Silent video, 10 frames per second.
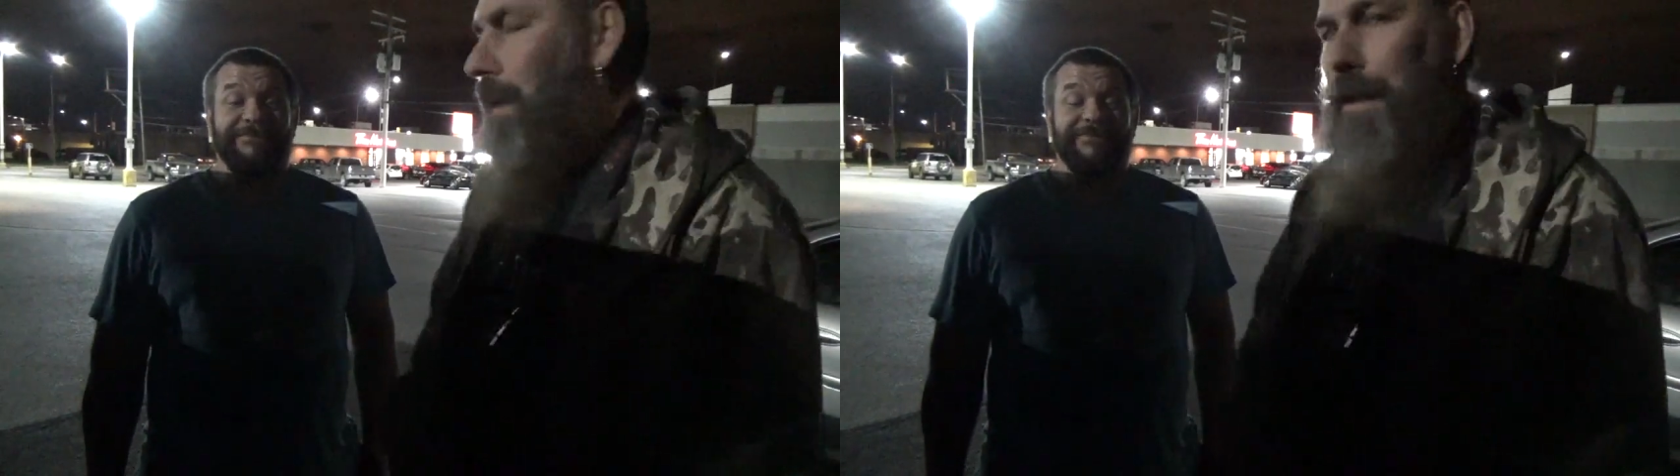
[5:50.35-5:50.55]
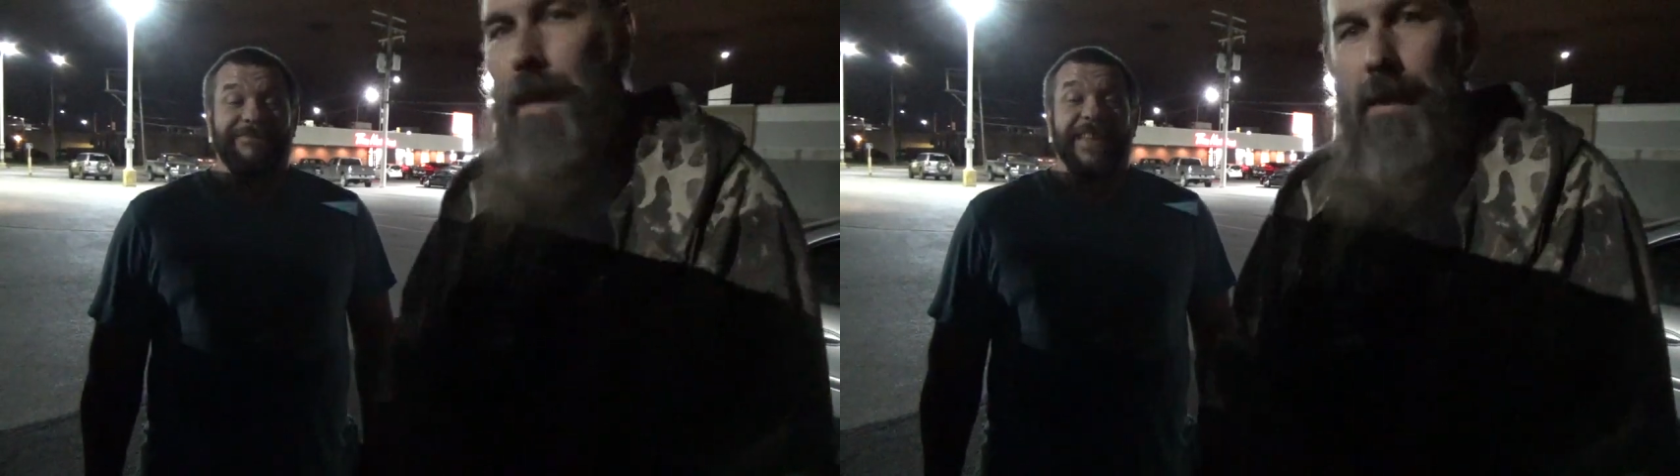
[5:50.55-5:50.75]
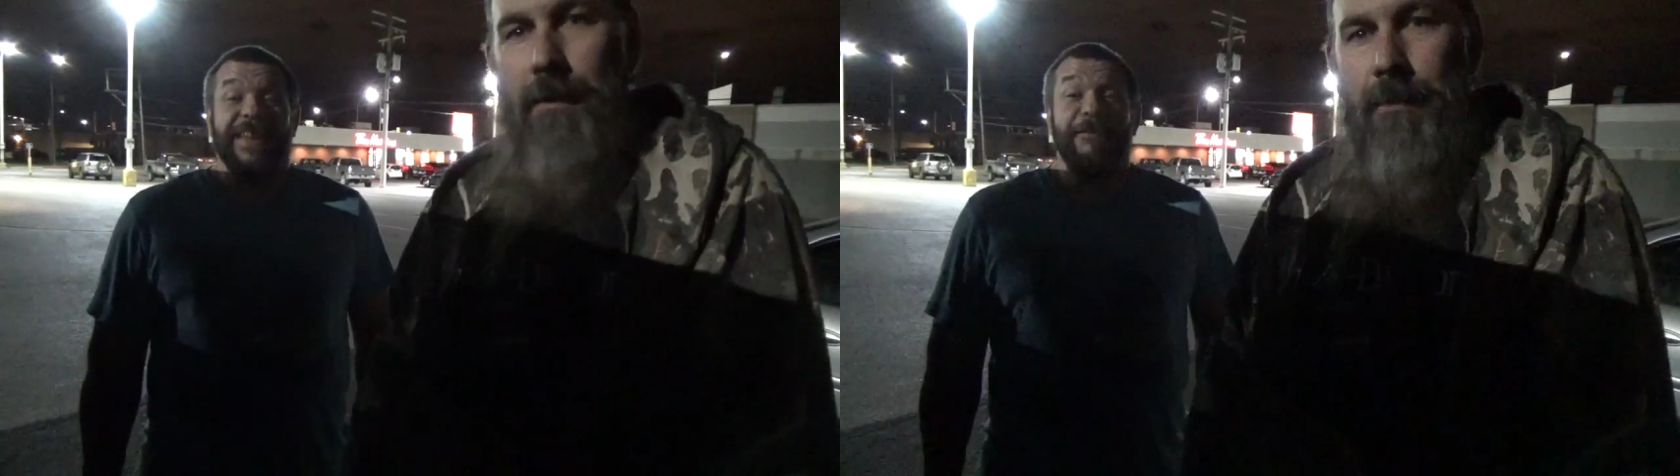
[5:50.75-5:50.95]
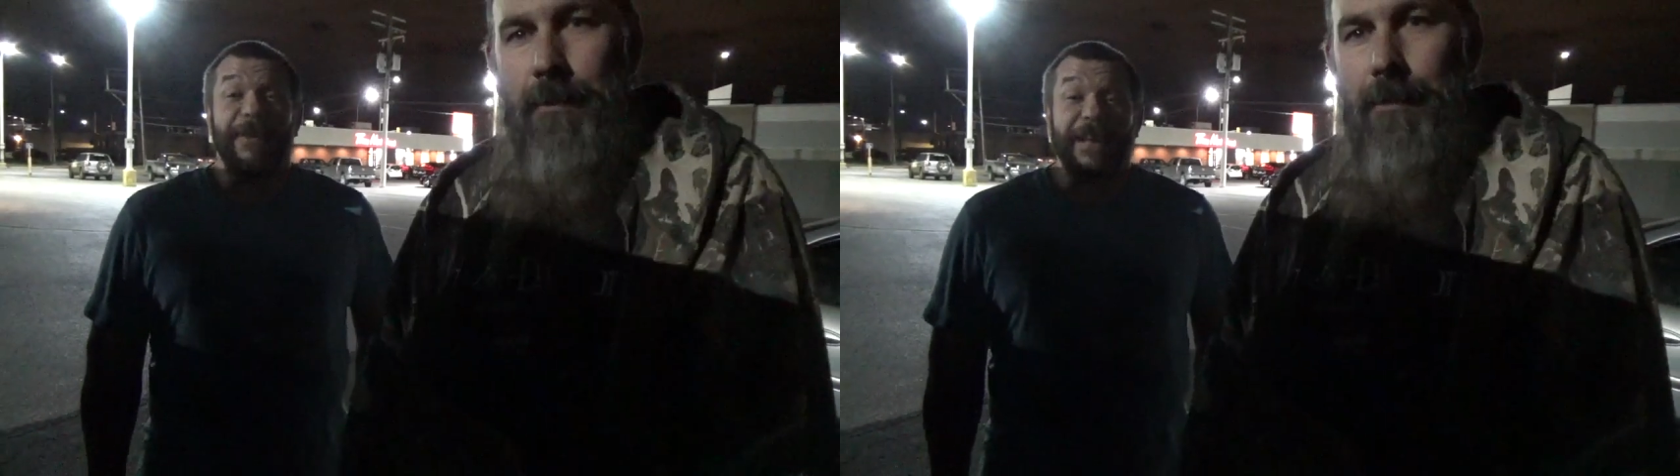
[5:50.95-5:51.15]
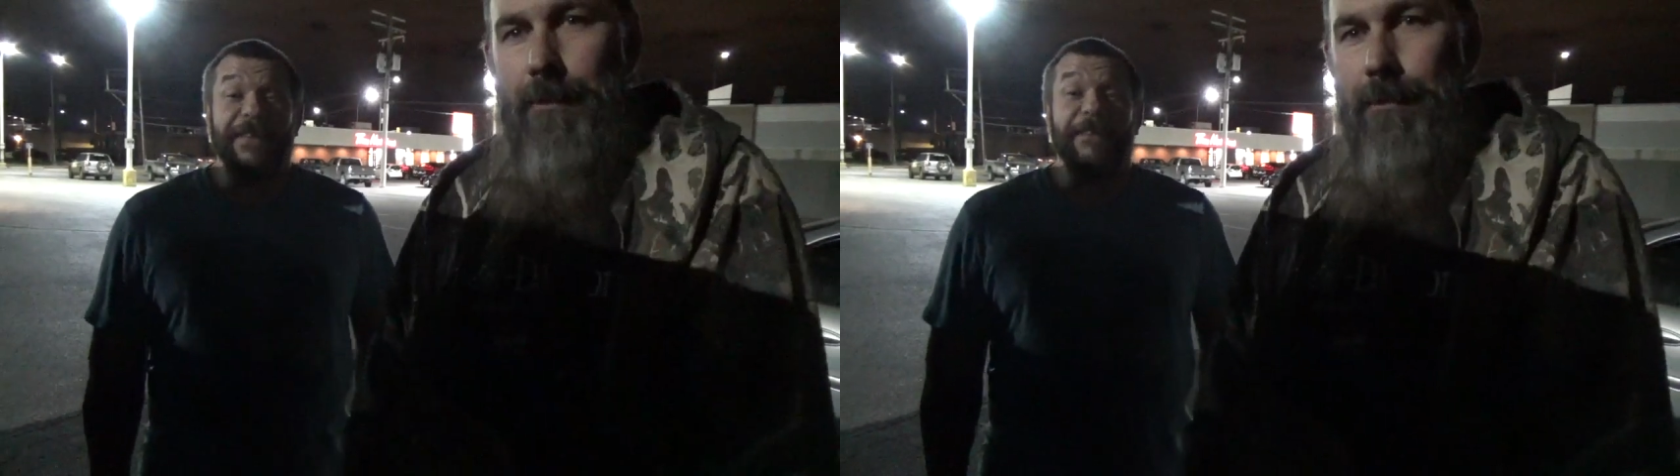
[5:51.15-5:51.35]
Again,
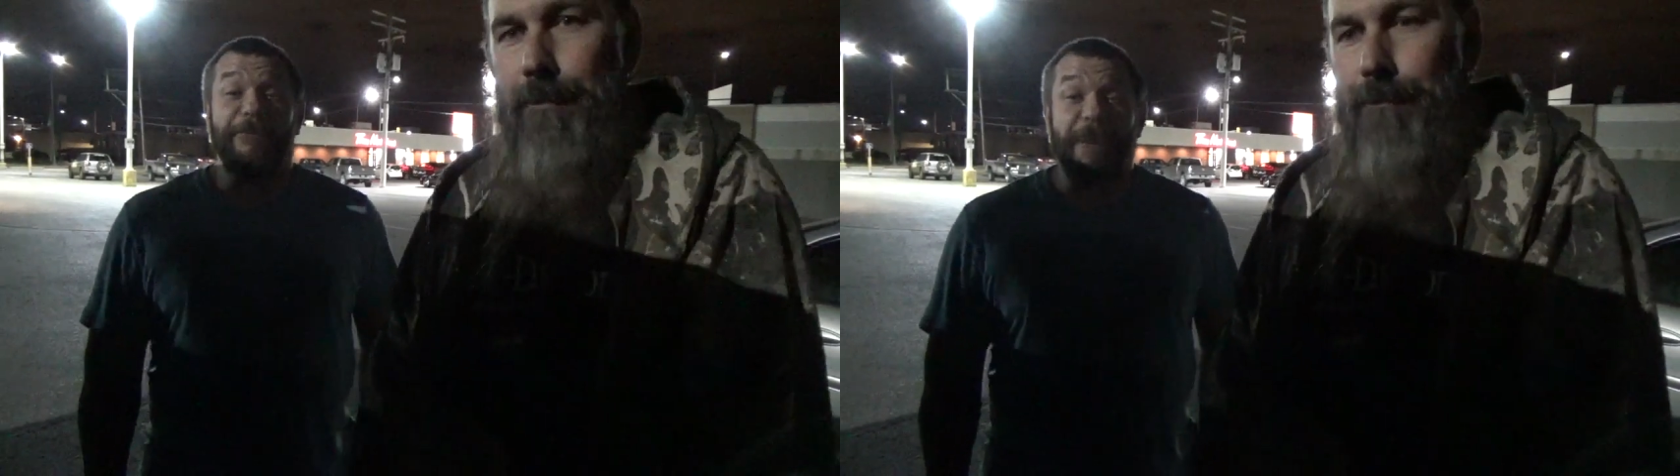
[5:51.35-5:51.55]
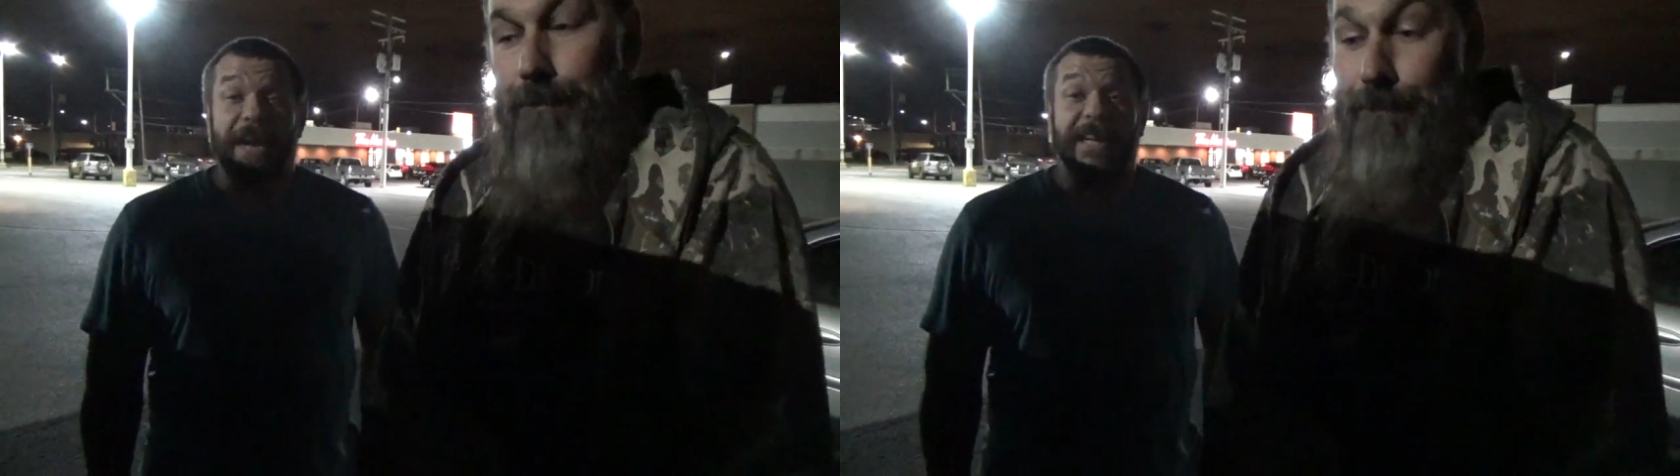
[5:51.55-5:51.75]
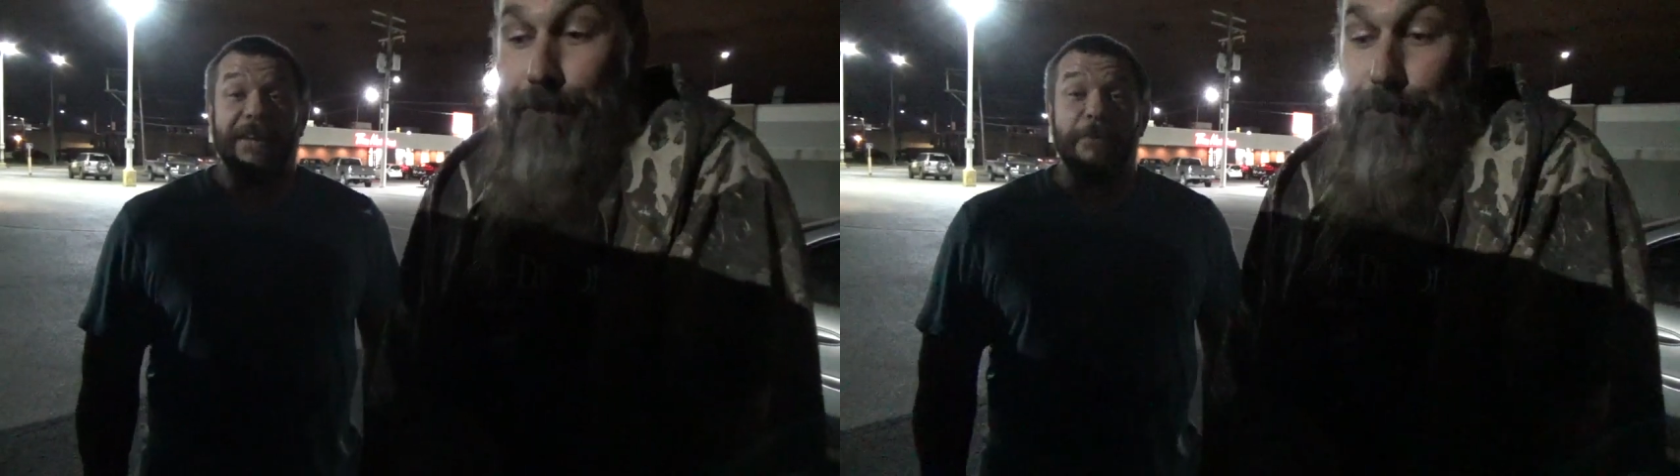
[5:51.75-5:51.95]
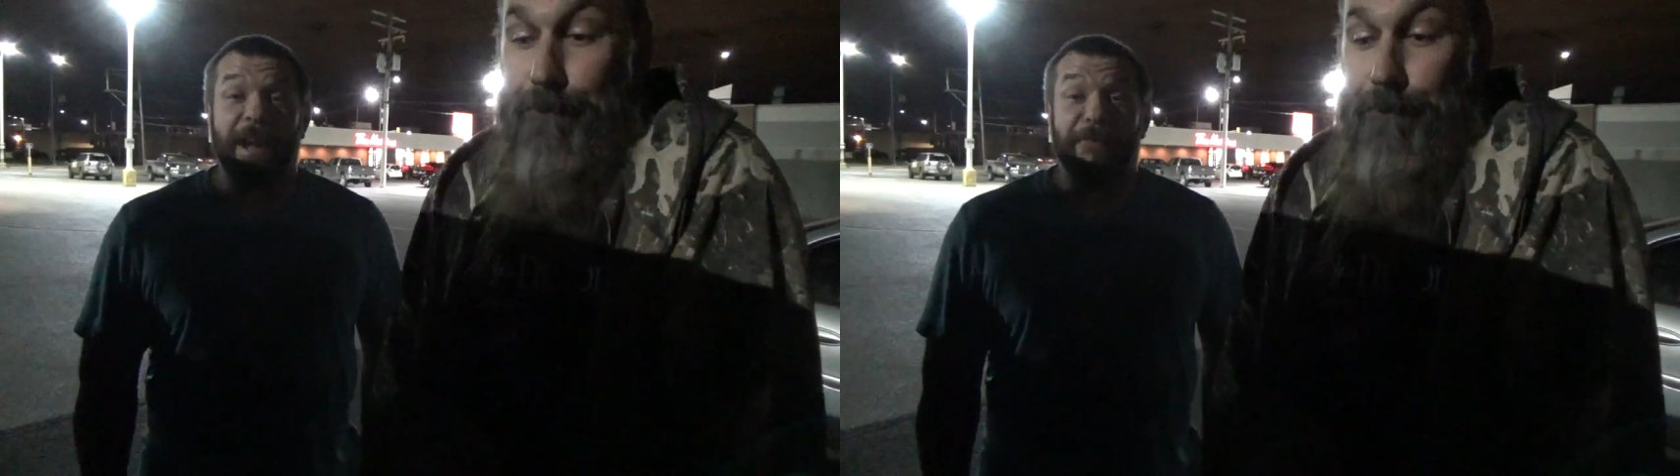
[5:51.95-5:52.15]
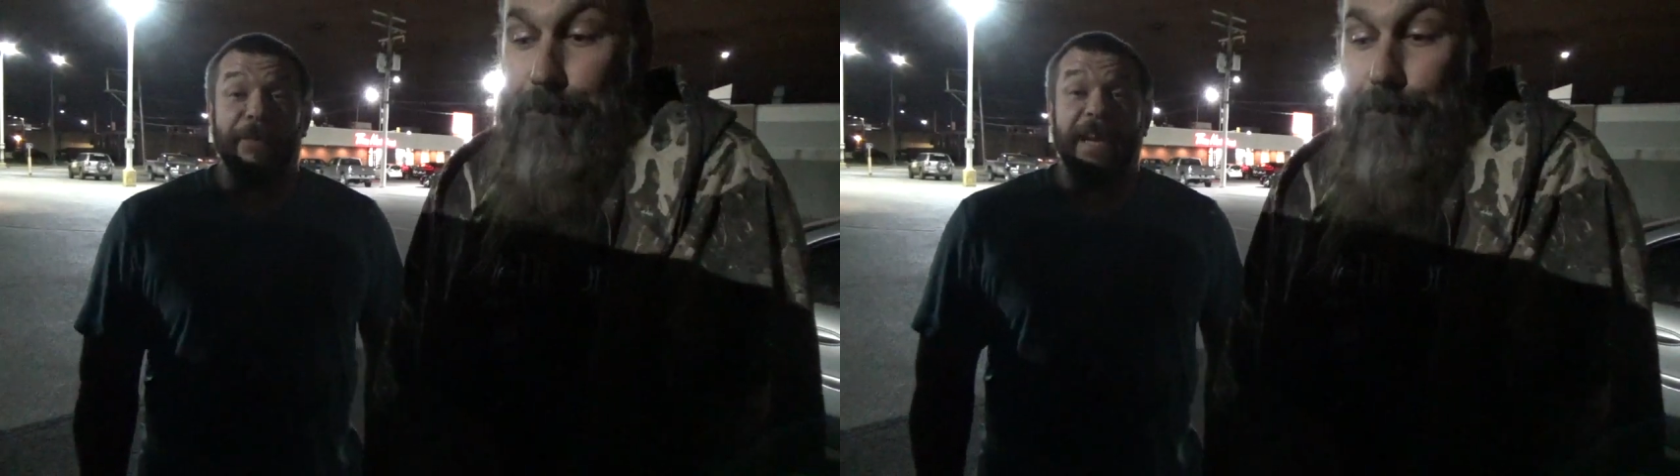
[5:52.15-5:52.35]
fill the fucking
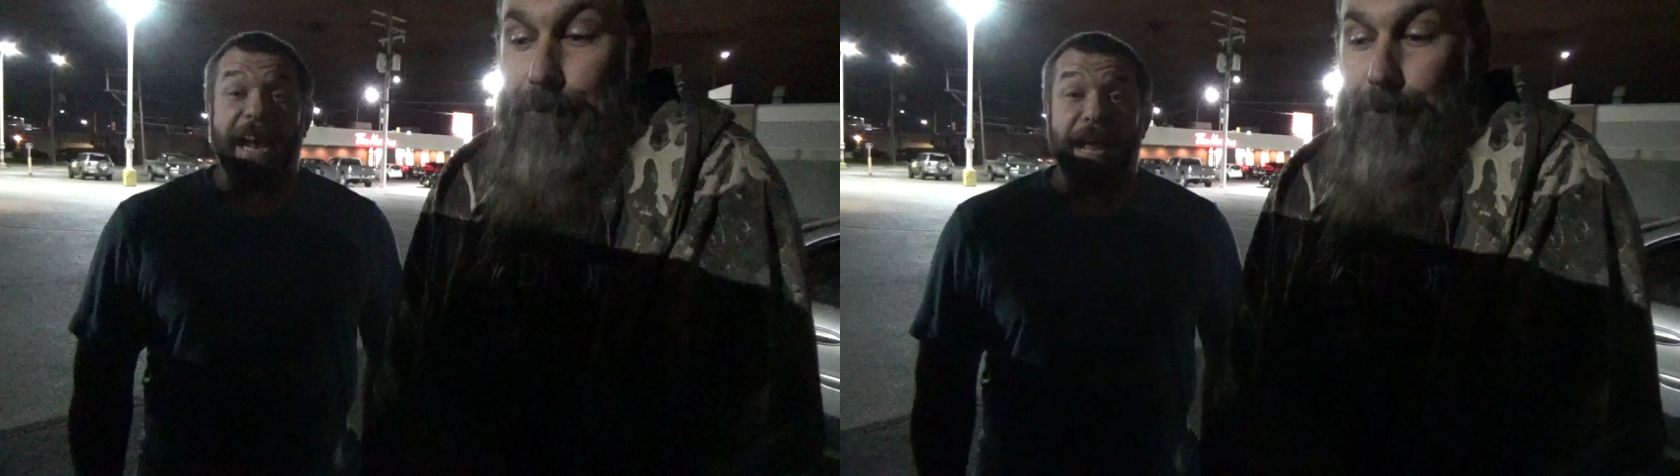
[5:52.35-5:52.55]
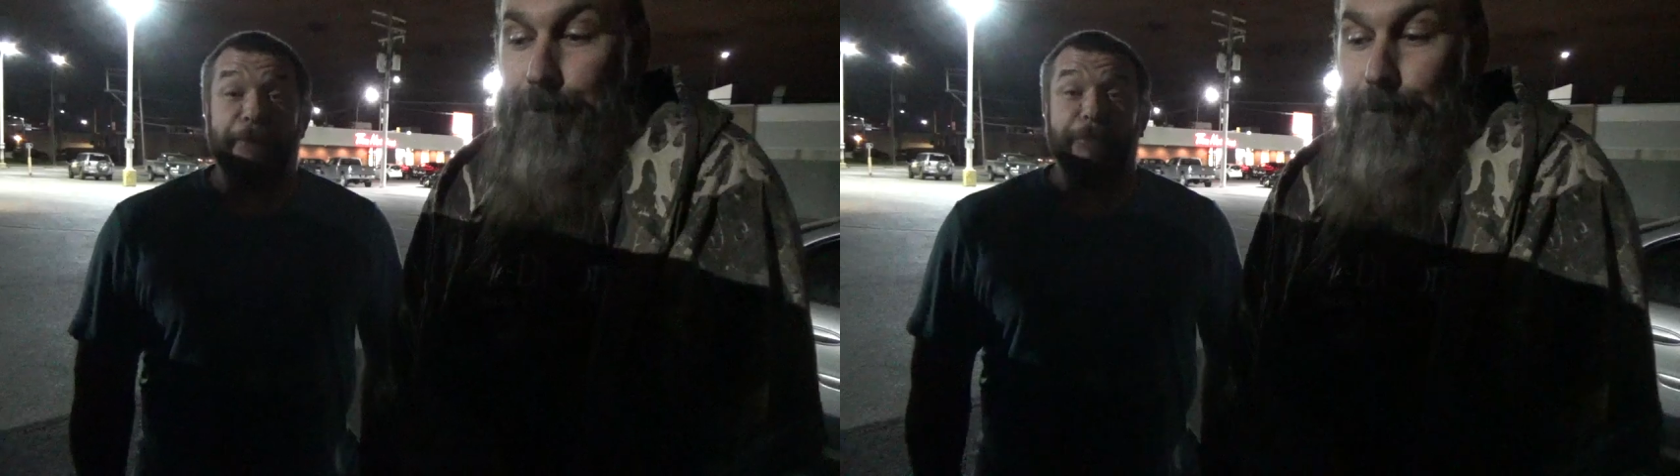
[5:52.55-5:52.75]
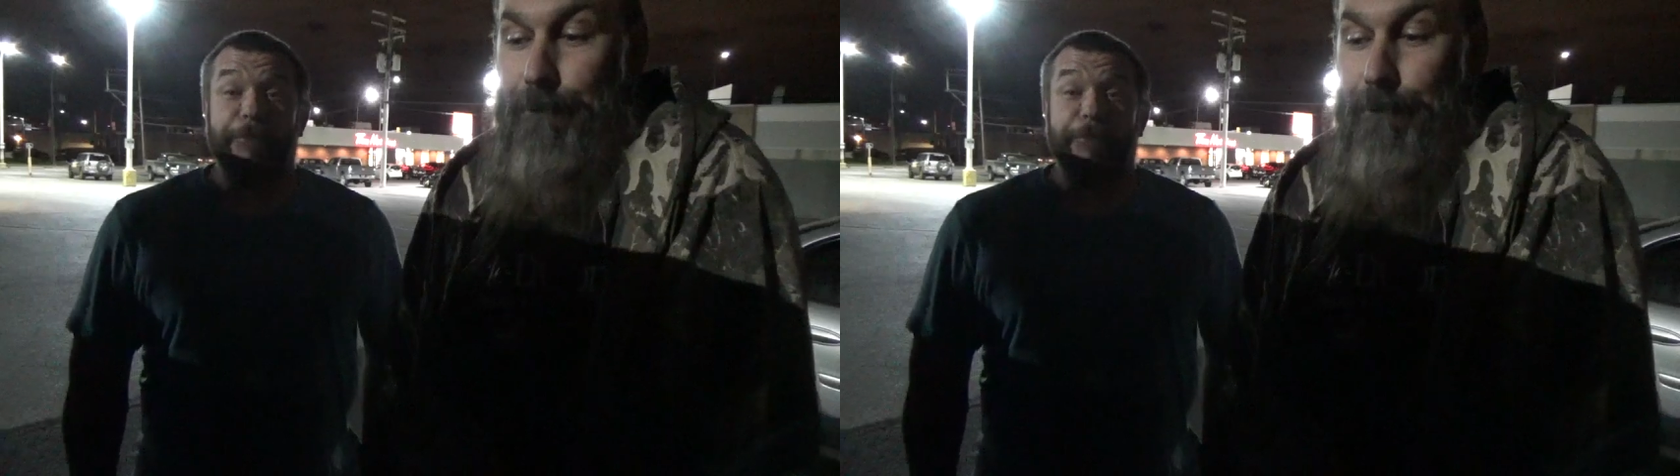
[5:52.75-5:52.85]
muffin up.